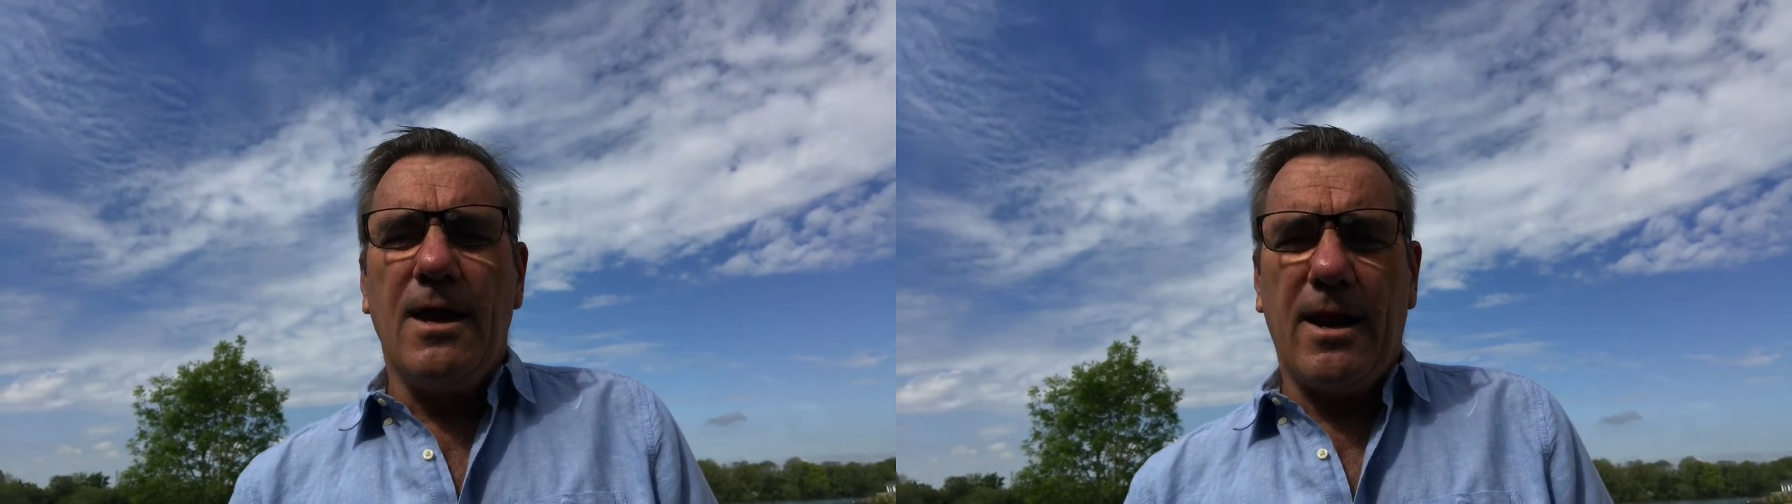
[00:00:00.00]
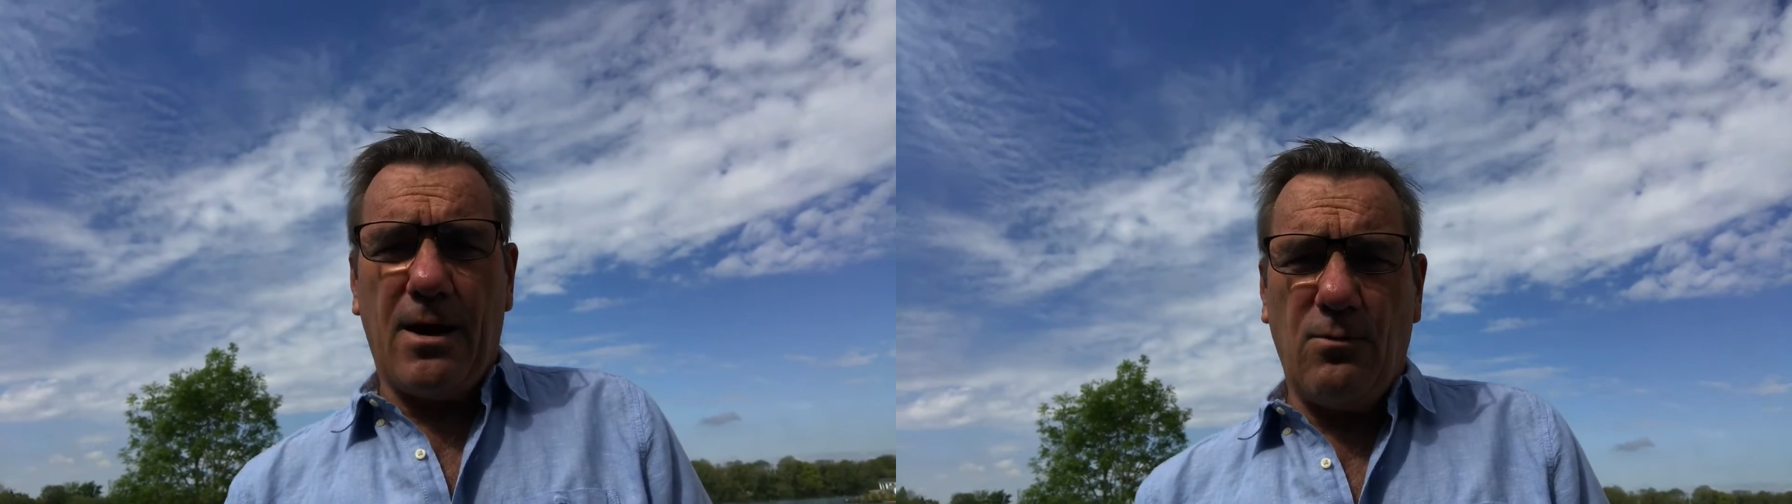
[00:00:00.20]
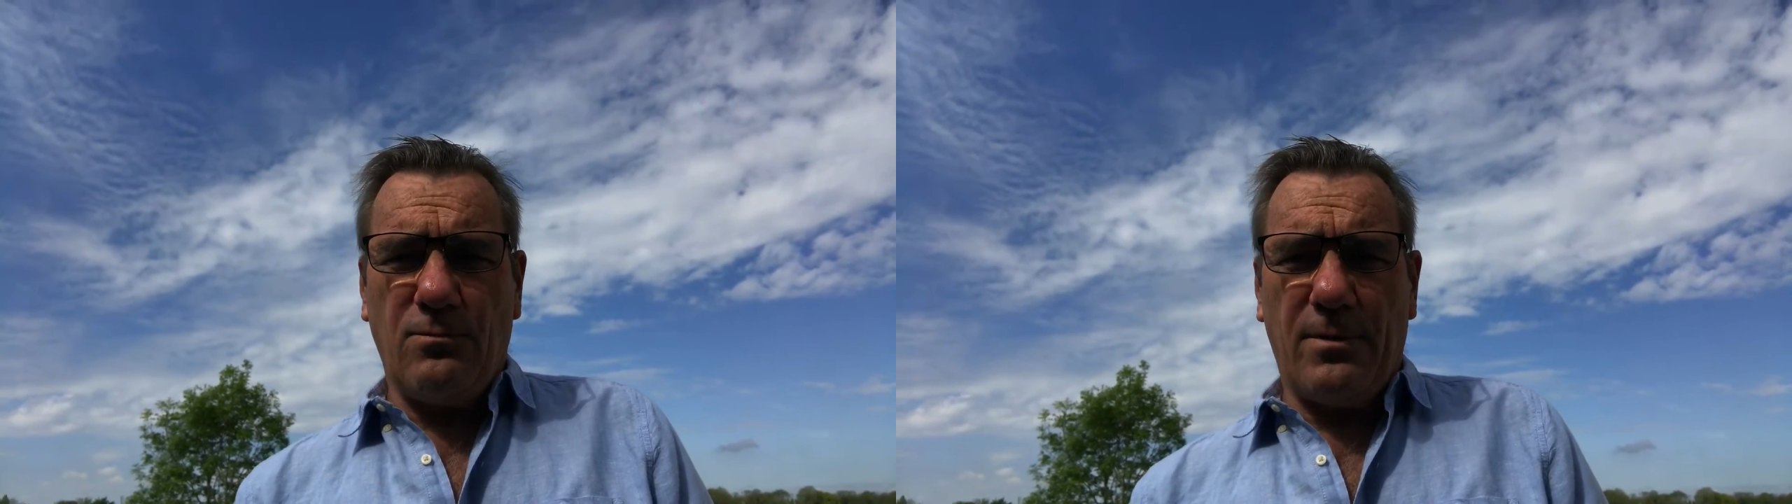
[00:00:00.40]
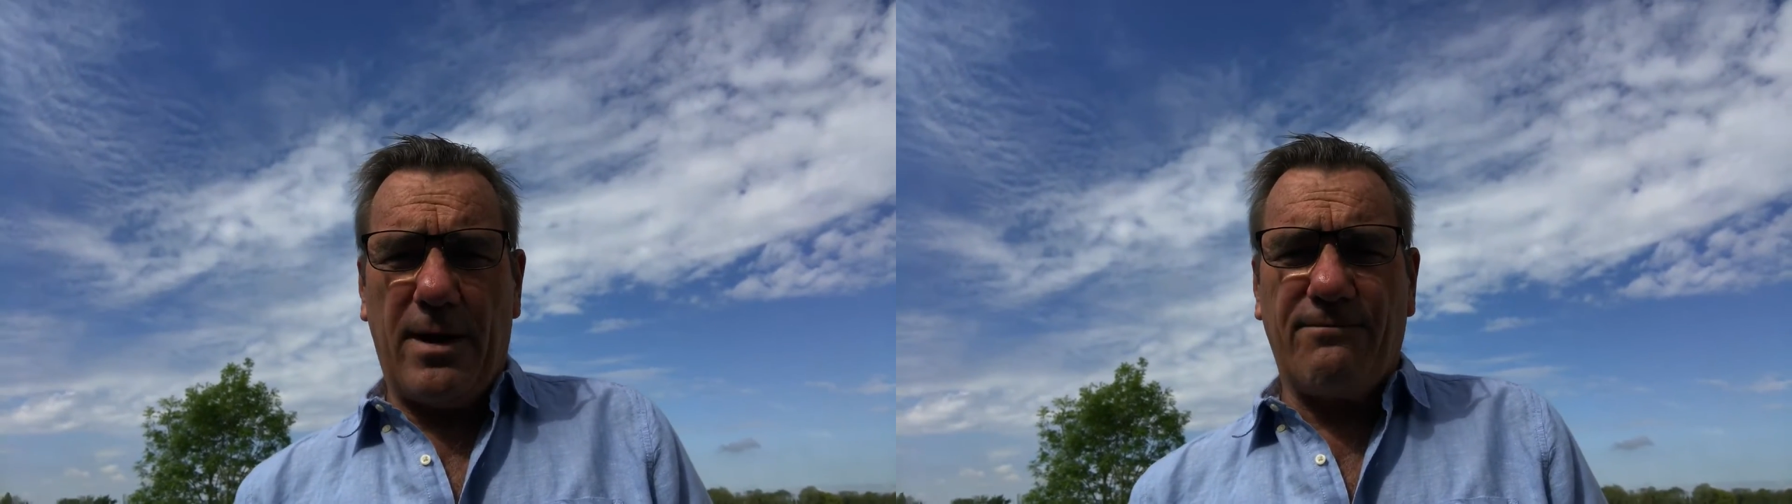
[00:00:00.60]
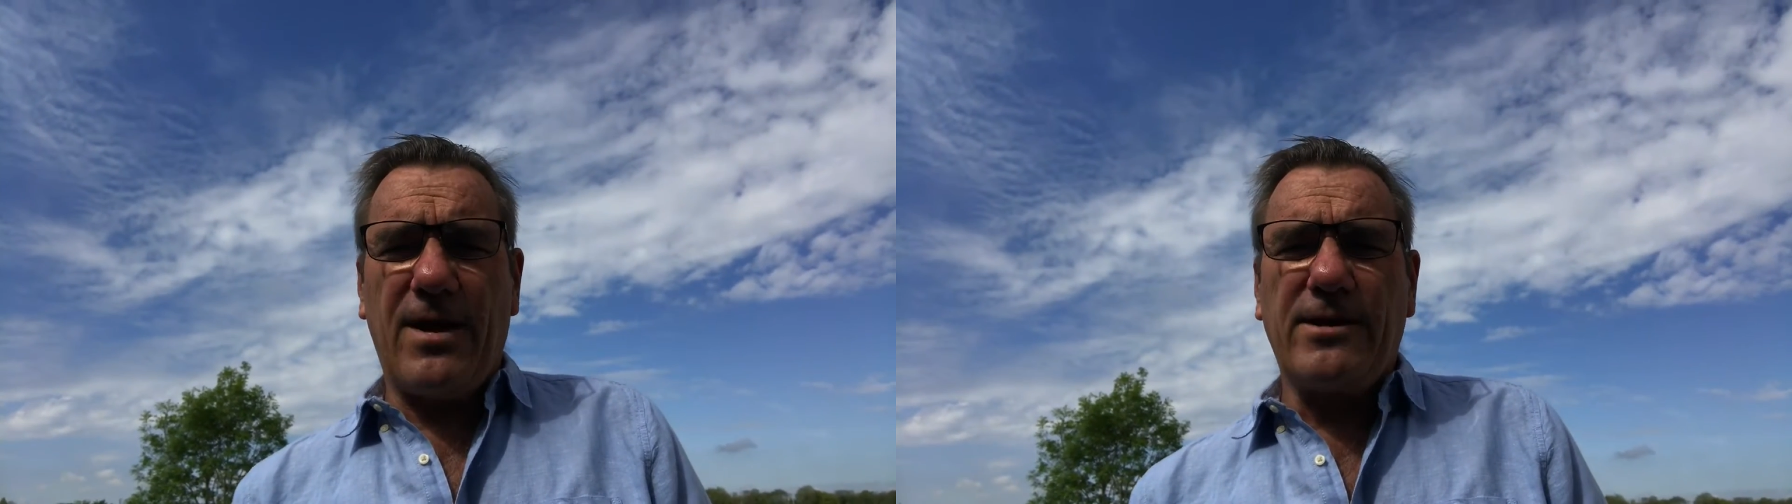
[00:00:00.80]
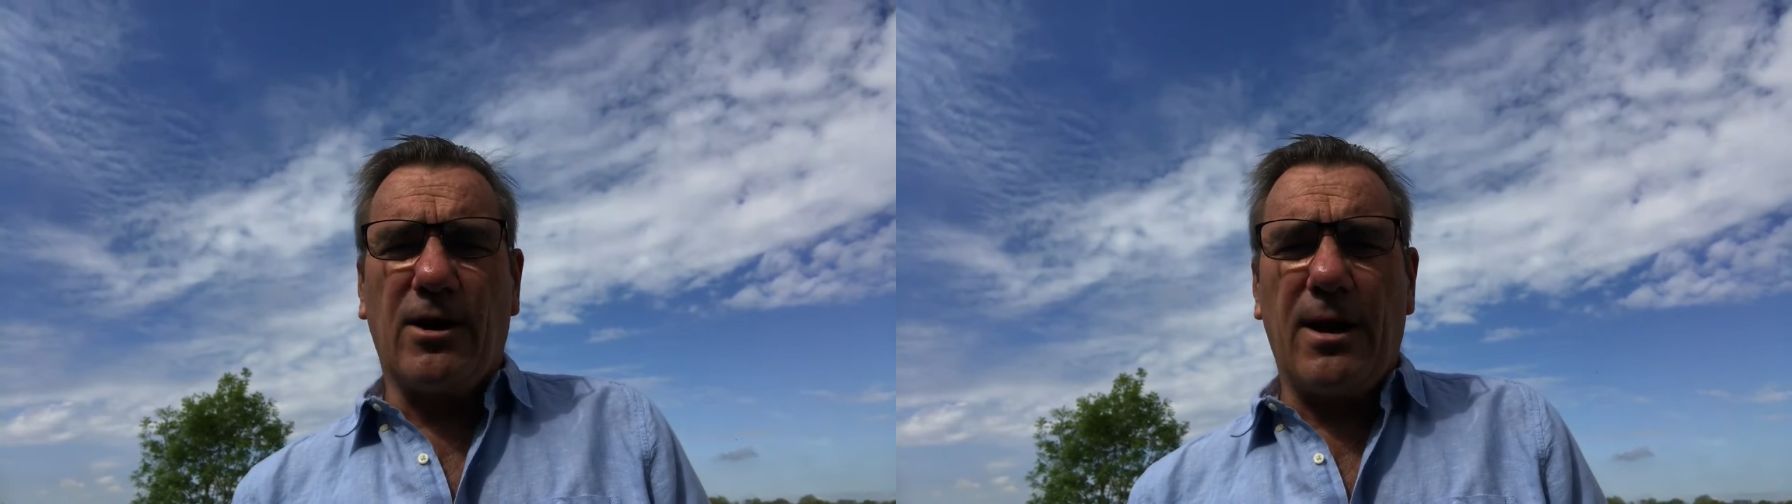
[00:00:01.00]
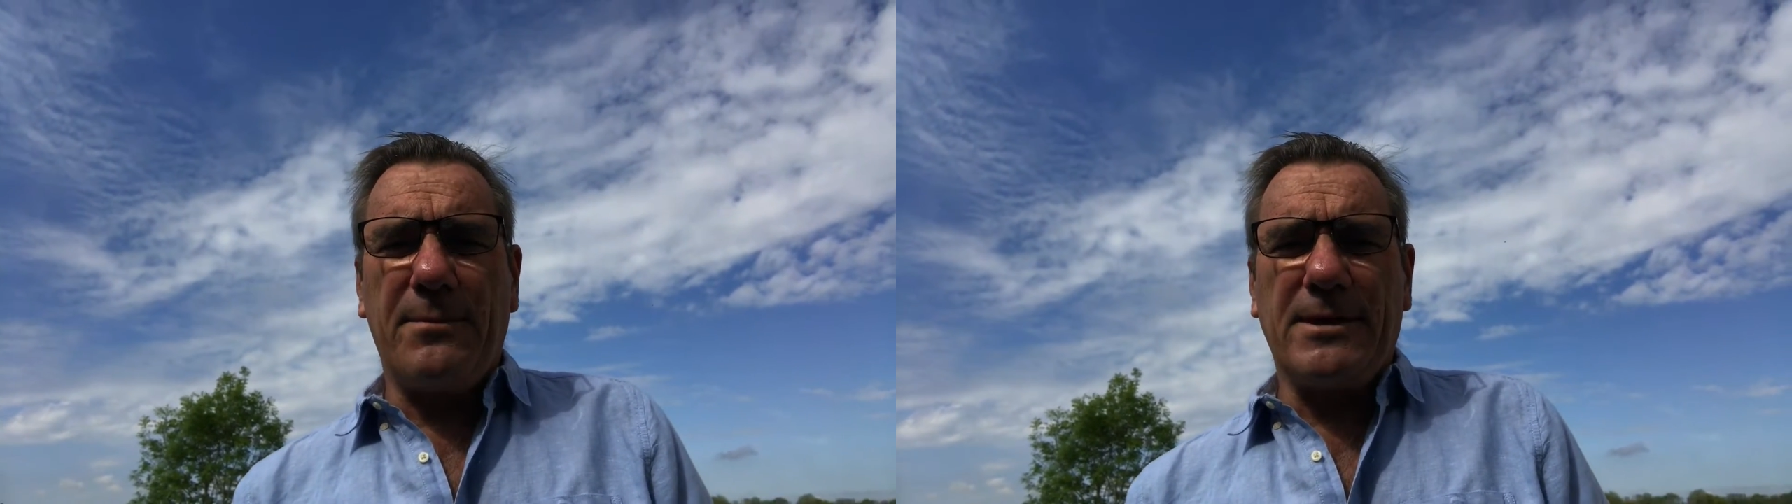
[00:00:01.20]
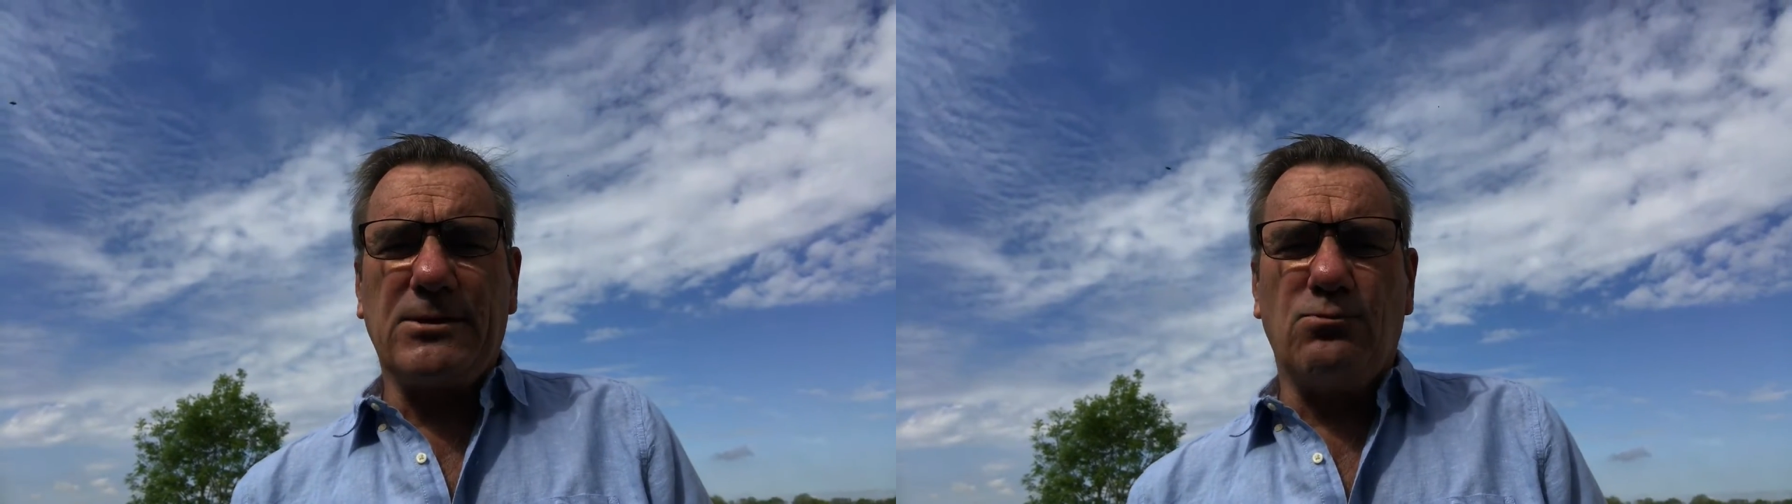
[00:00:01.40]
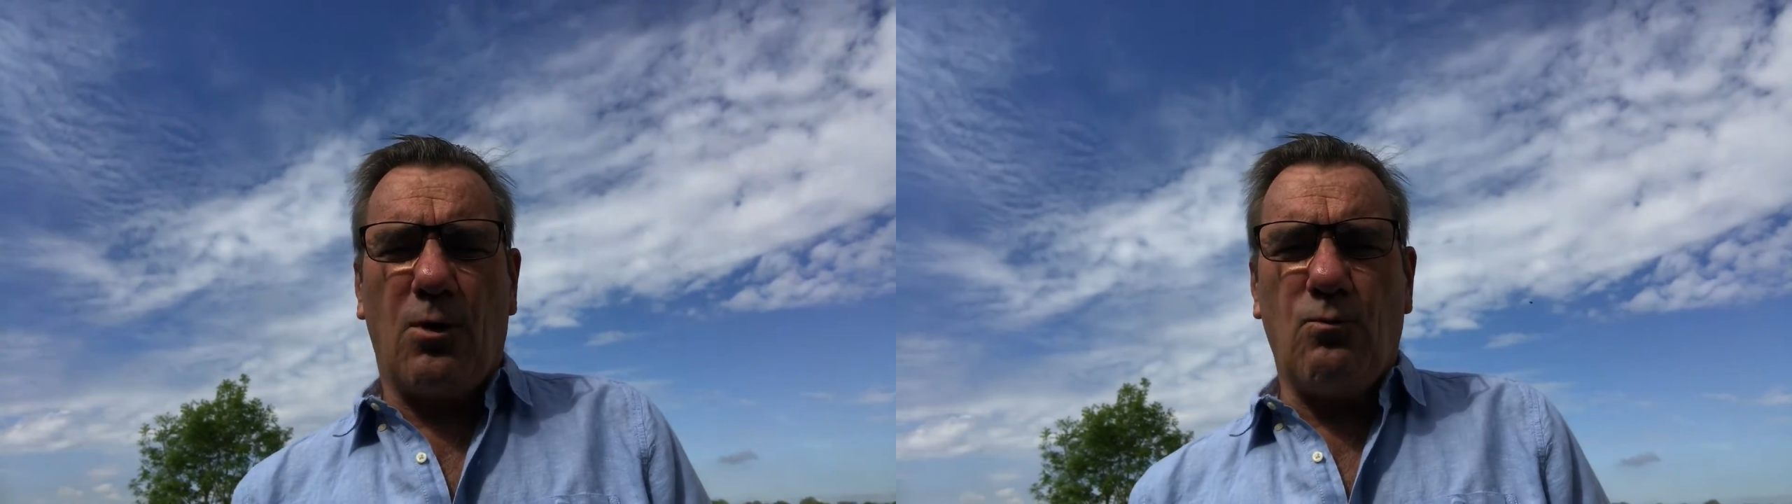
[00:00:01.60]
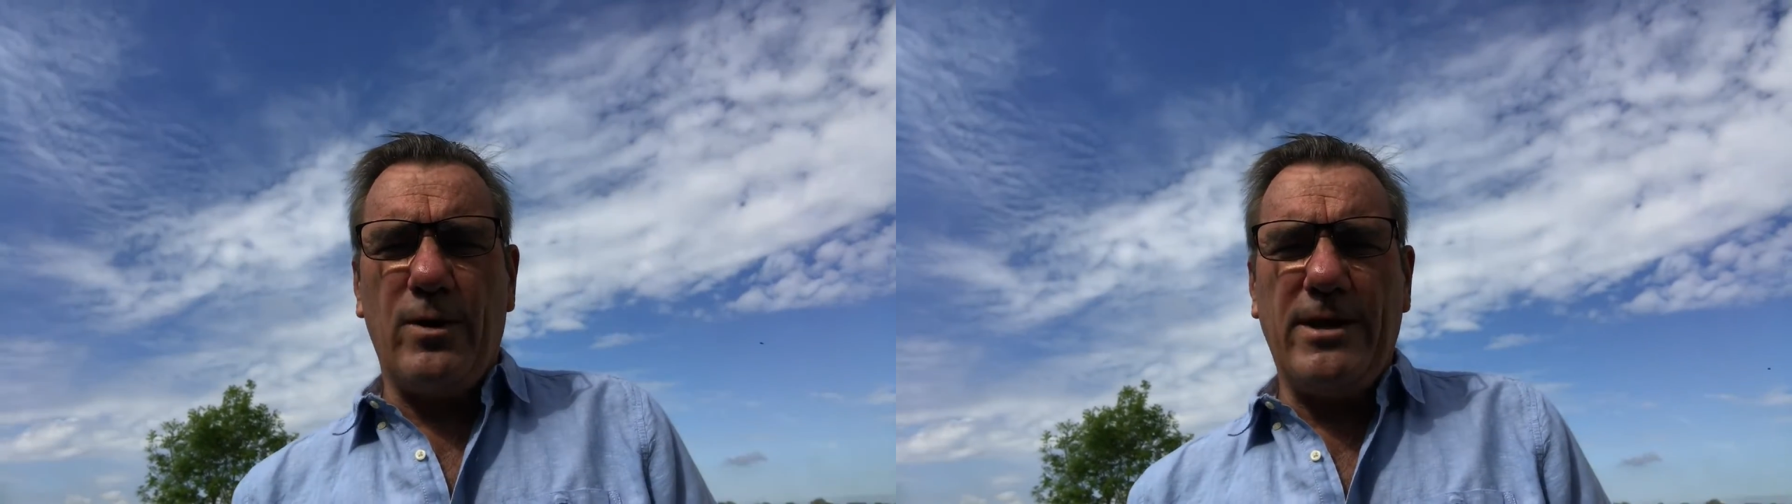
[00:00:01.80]
Now, at Vet Dynamics,
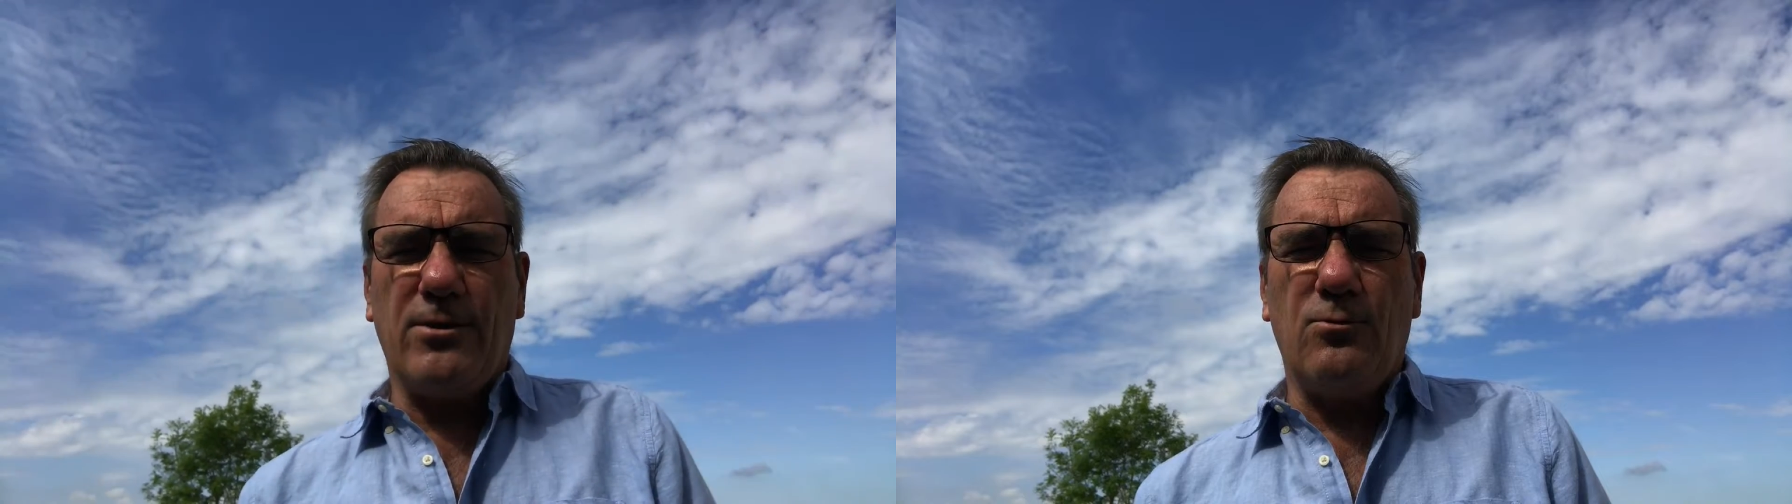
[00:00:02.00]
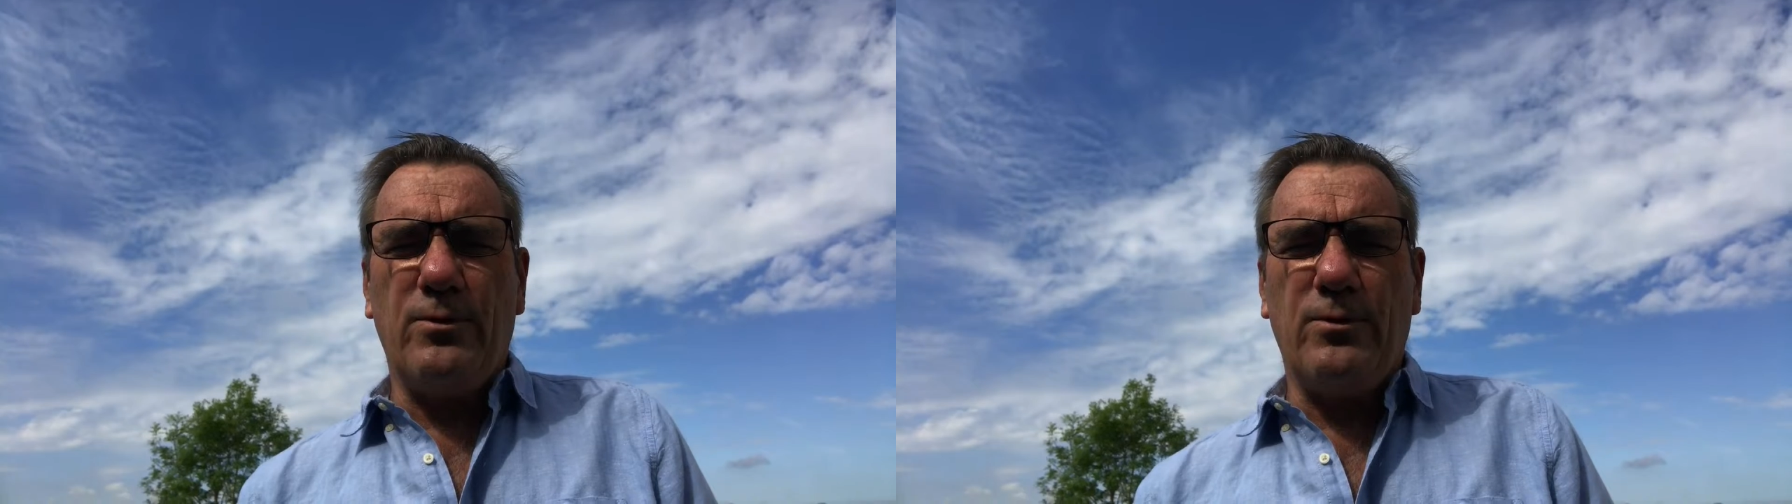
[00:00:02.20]
what we do,